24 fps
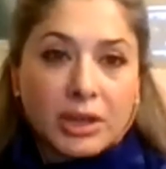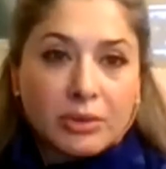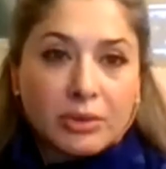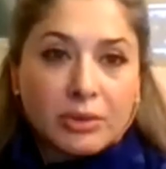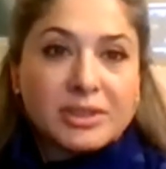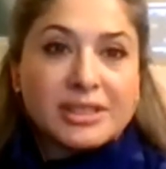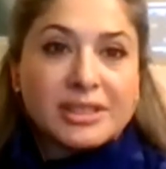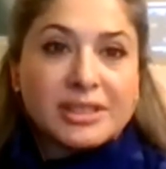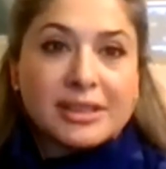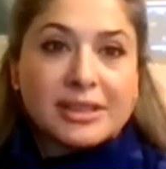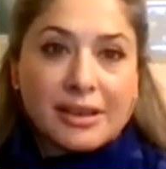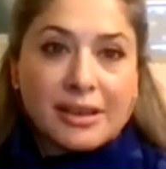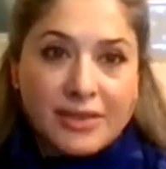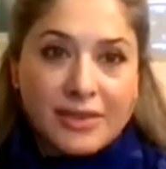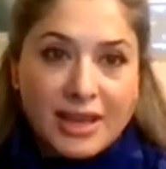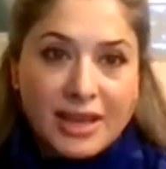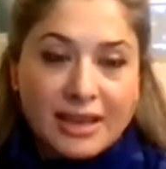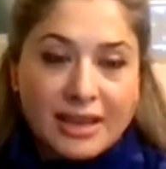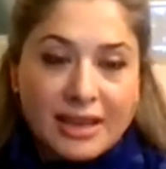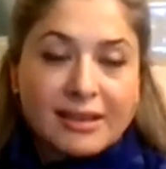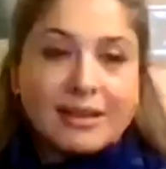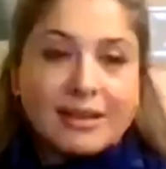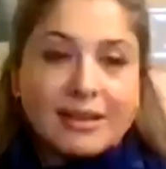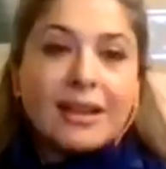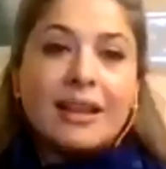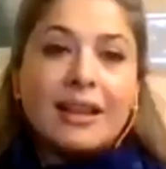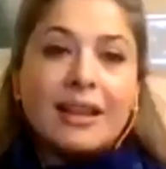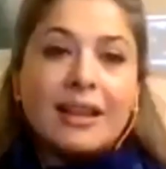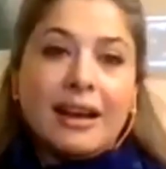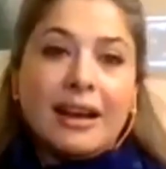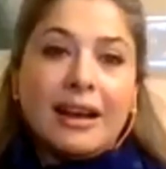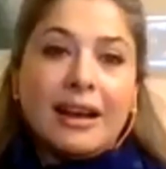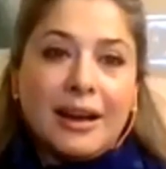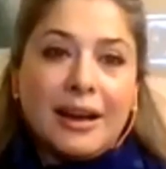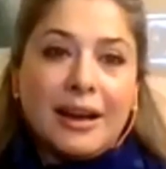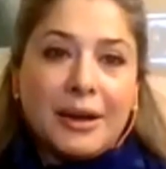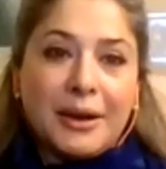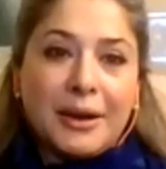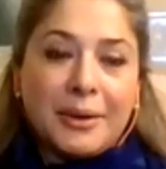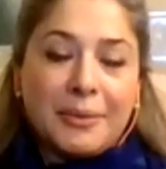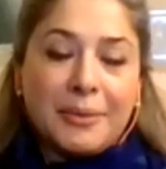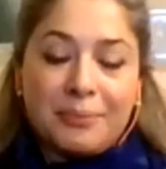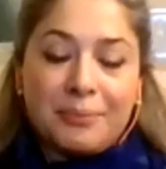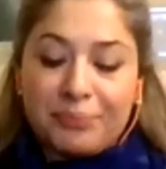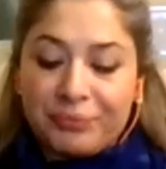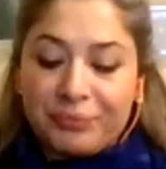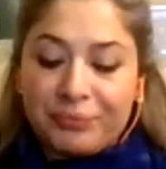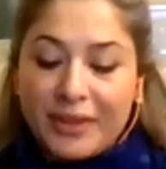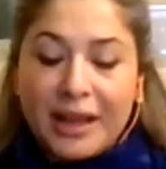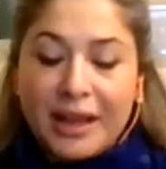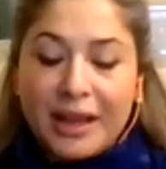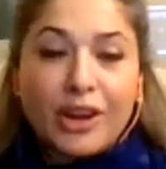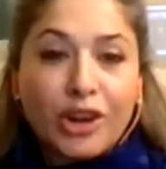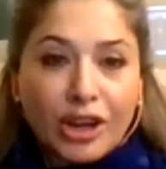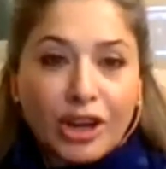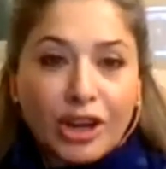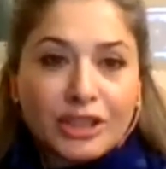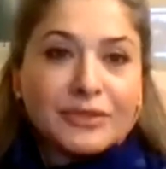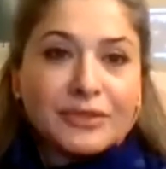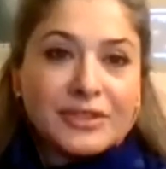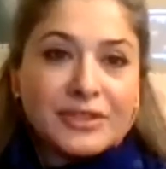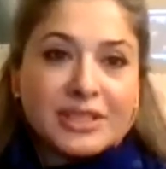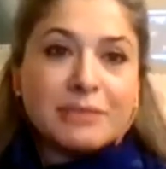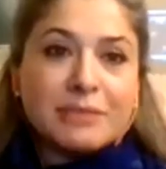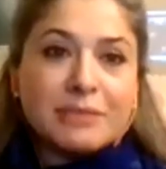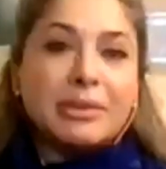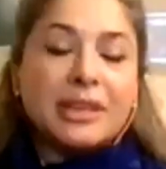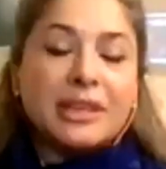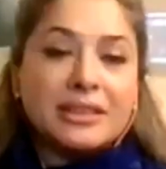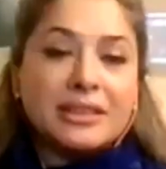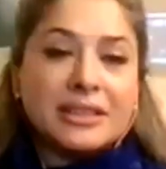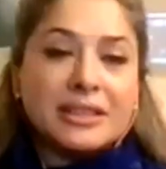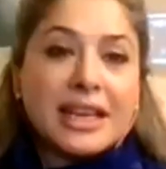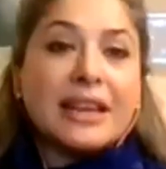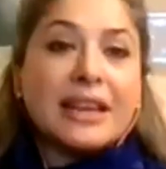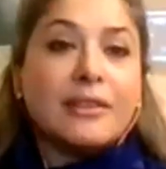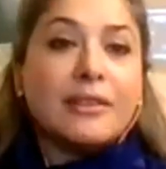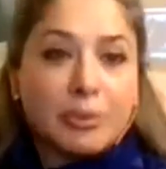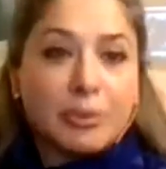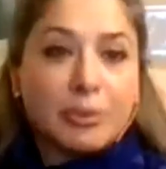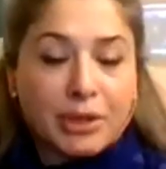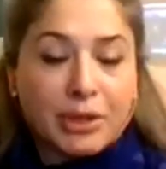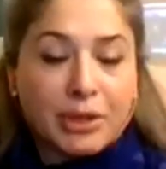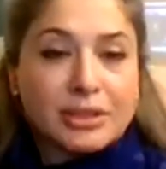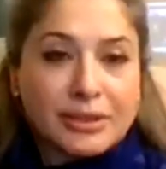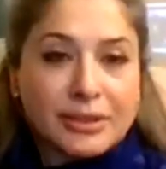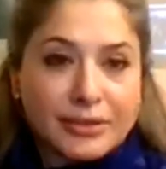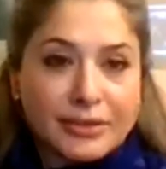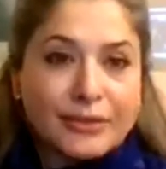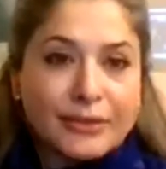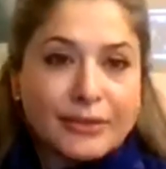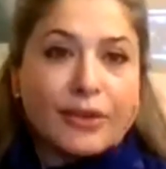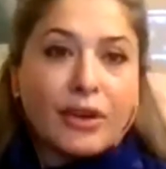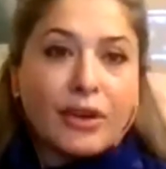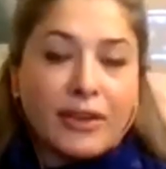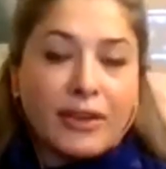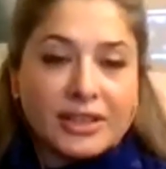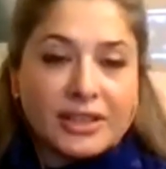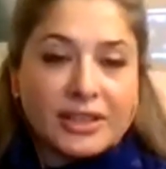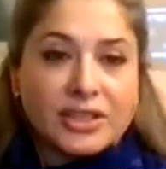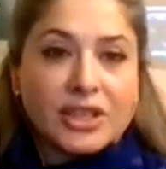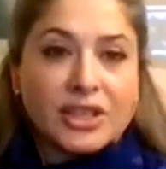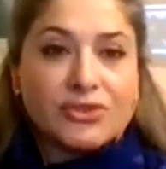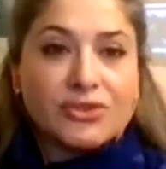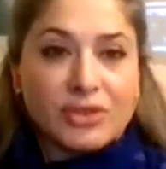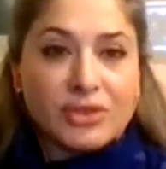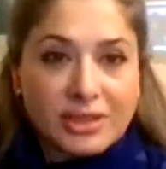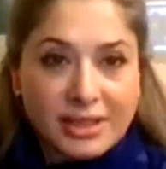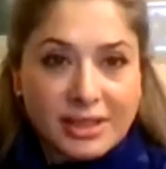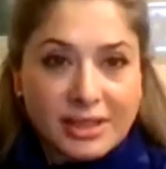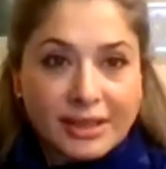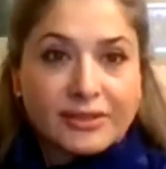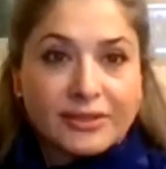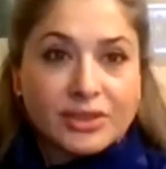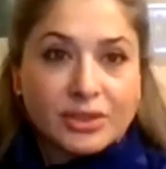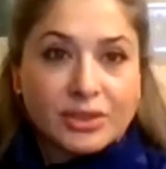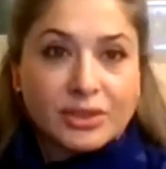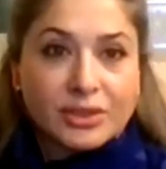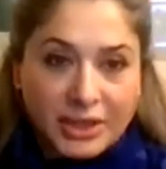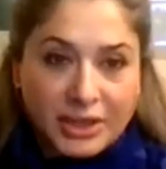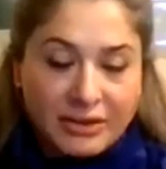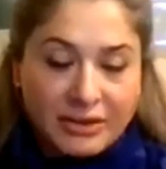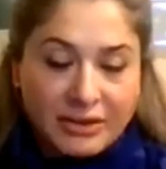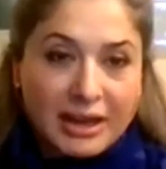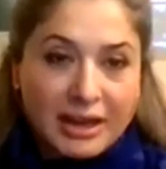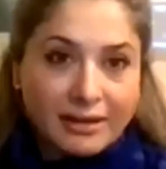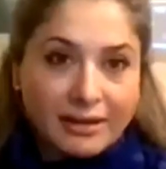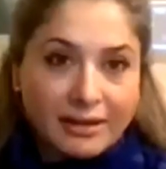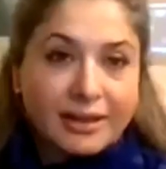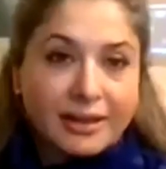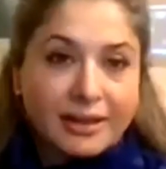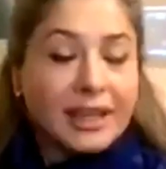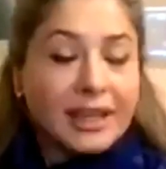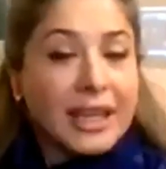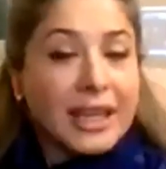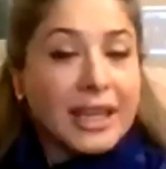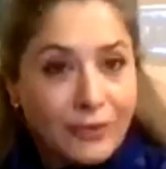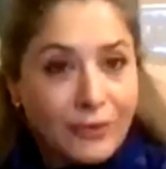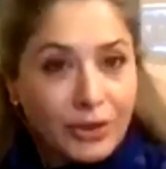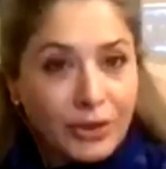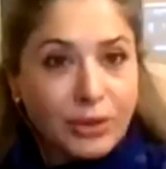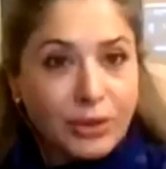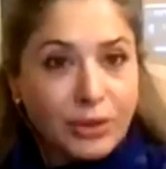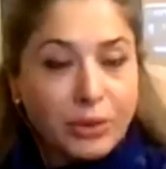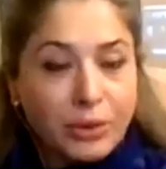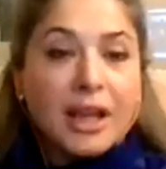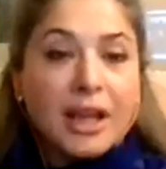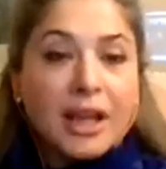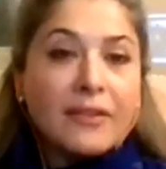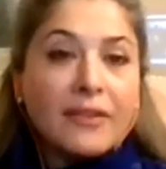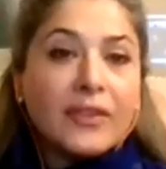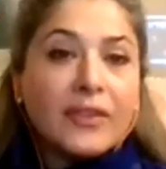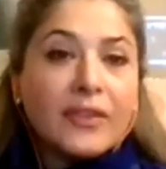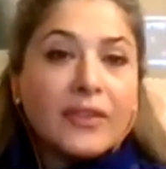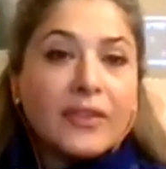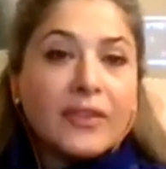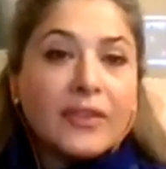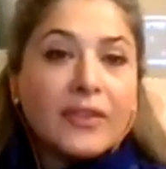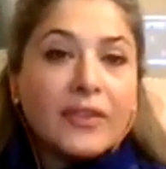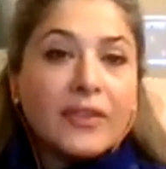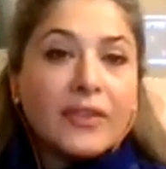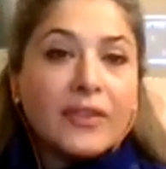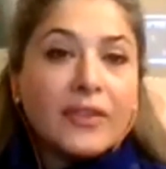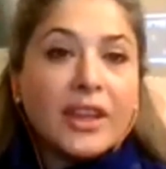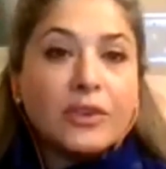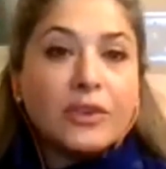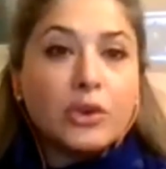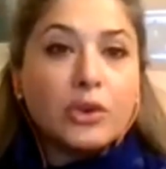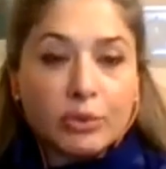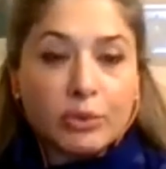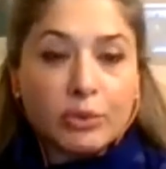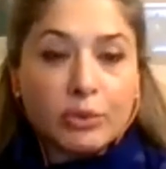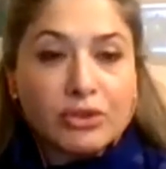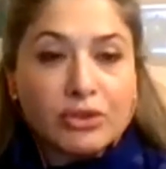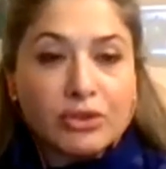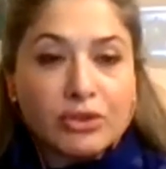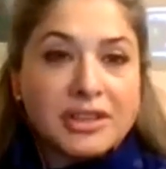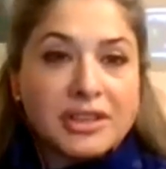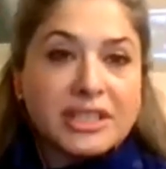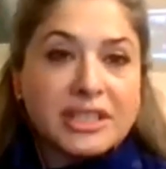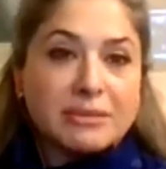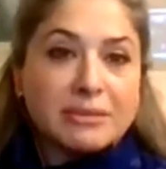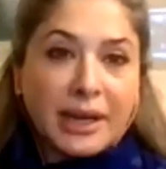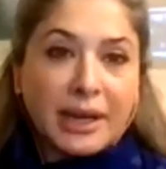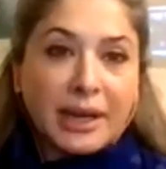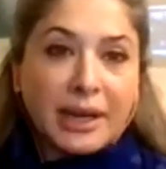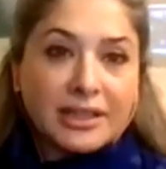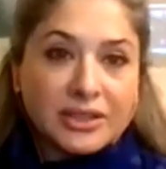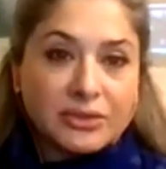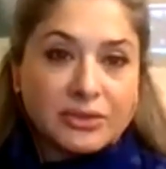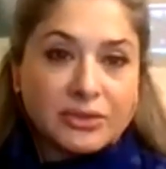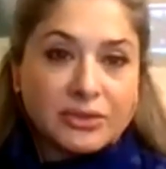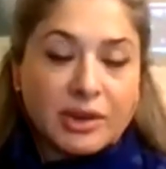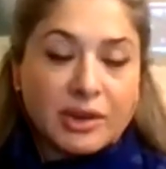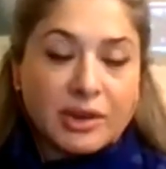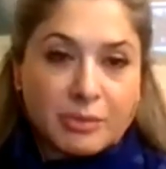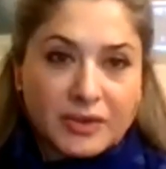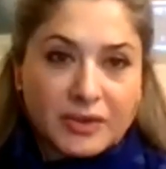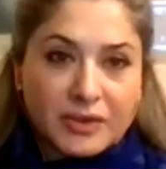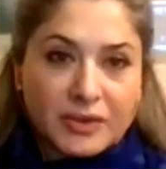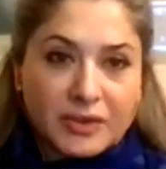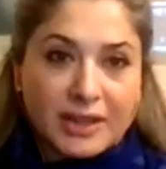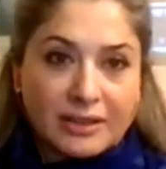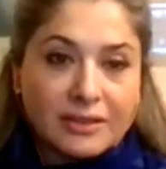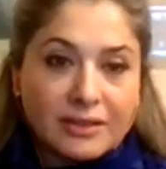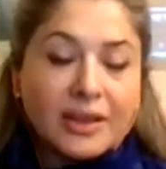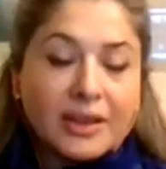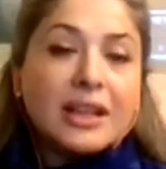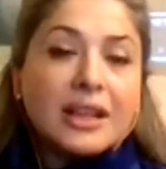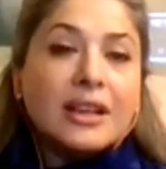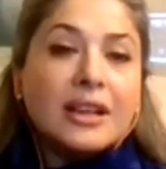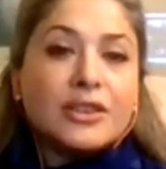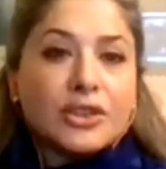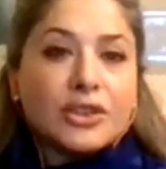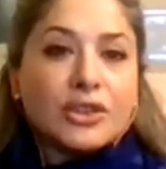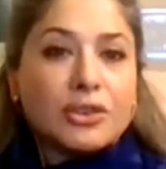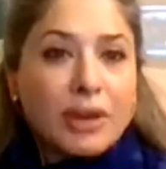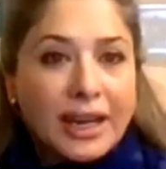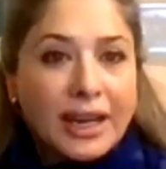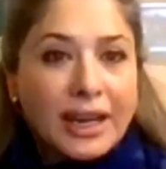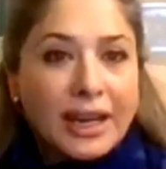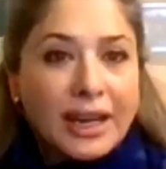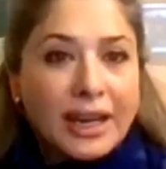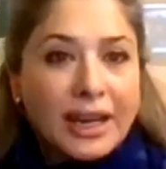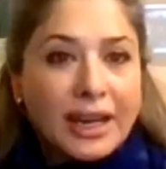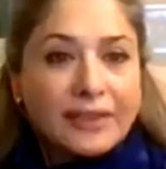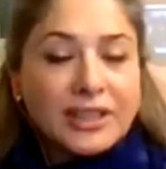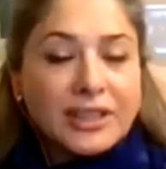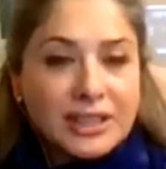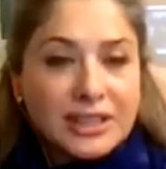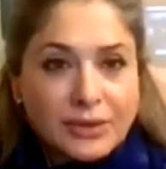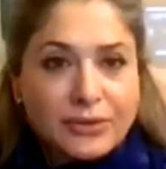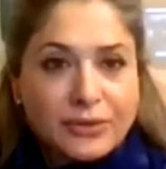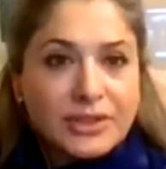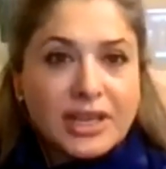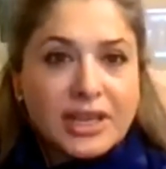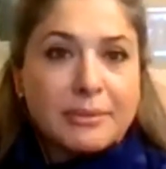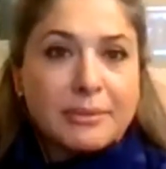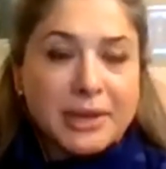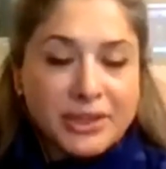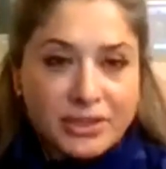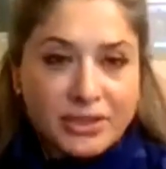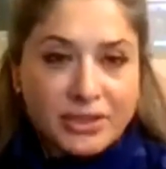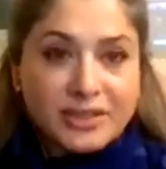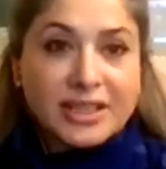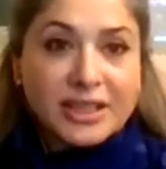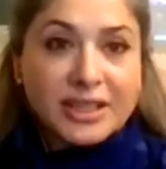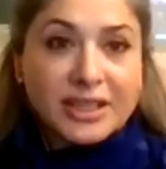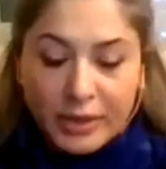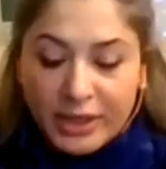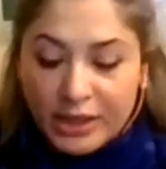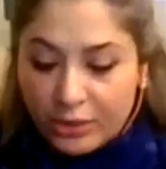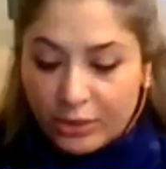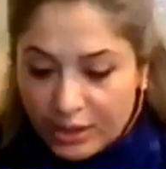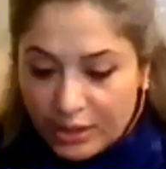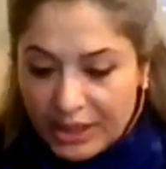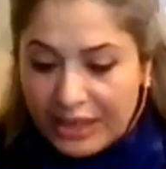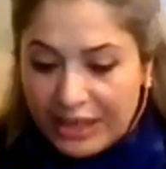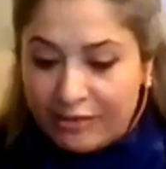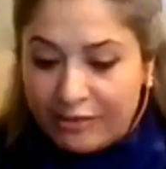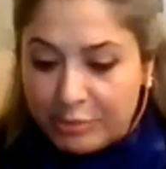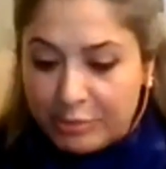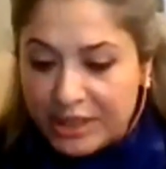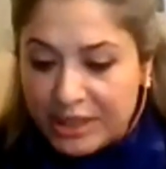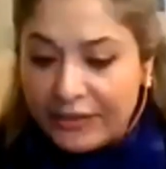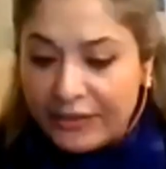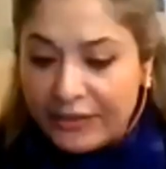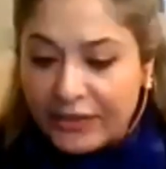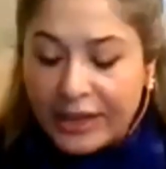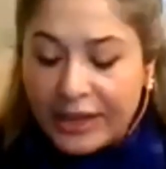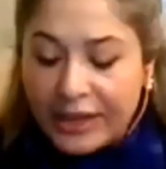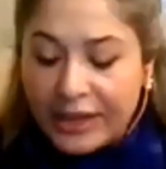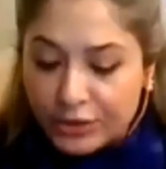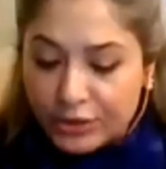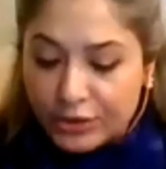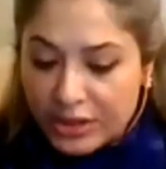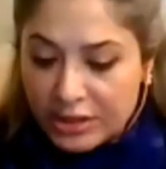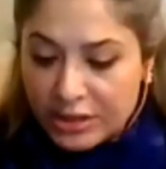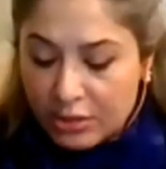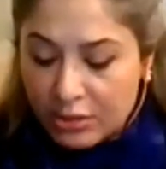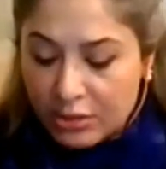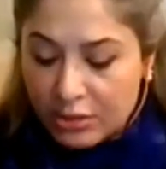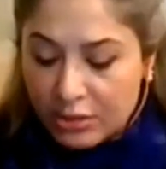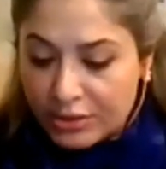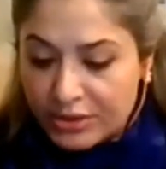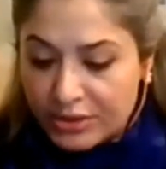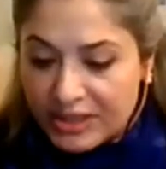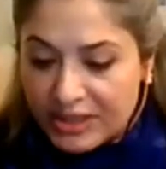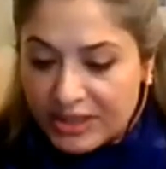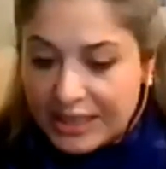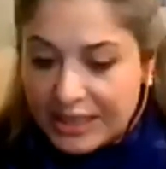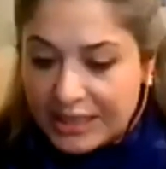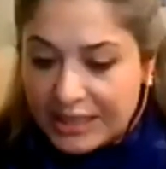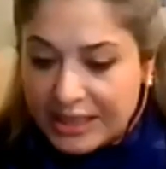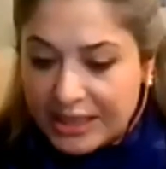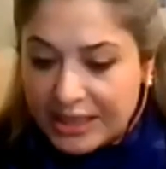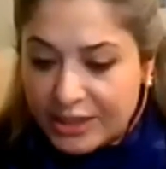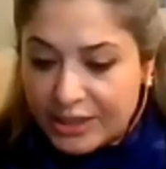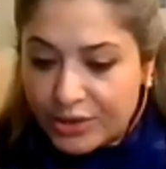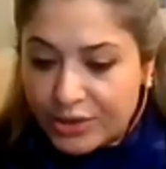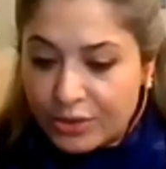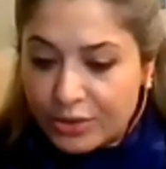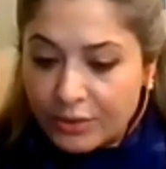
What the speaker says: was giving a lot of stability, and because of the foreign exchange reserves to Iran, even though the growth was already in minus 3%. So you have these different dimensions that we don't have. But if I could just go to the CAD issue,